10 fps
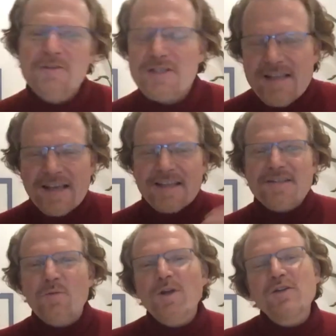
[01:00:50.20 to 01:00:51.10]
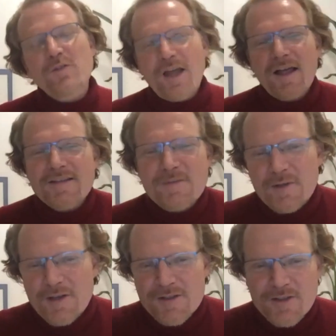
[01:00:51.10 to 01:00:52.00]
just saying it's a wonderful answer,
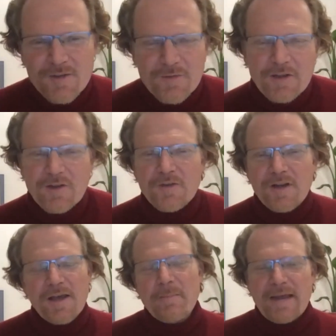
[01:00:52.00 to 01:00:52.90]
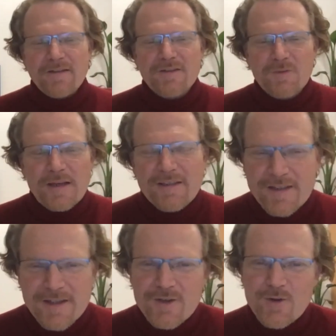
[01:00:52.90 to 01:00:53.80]
because Fritjof and I met 20
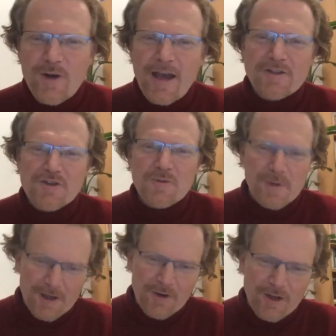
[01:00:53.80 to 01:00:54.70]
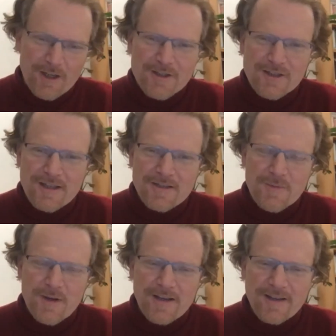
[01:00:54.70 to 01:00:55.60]
years ago at Schumacher College.
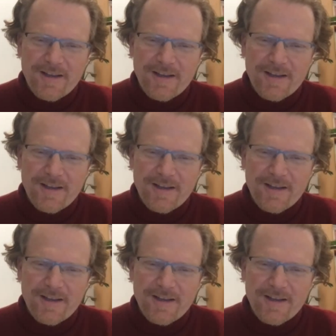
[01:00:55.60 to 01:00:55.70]
That's where